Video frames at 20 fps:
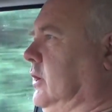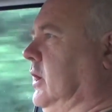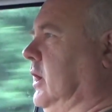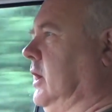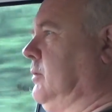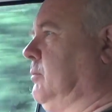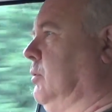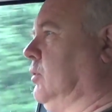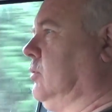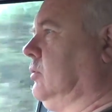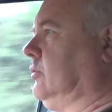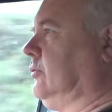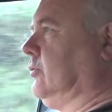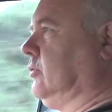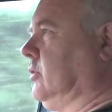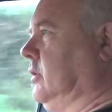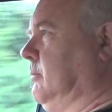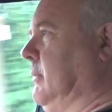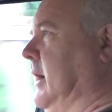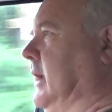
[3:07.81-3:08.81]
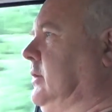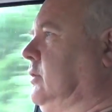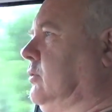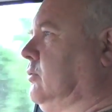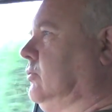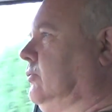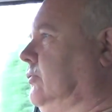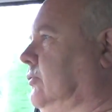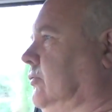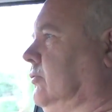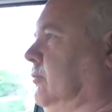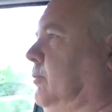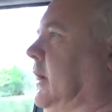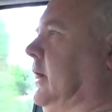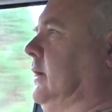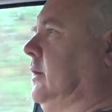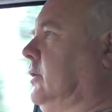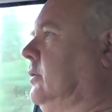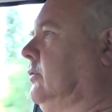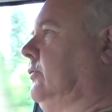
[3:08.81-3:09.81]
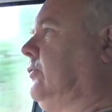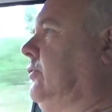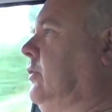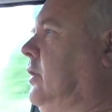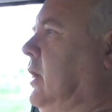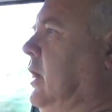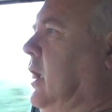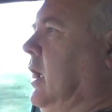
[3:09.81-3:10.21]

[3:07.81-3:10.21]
keyboards or your manuals, pedals,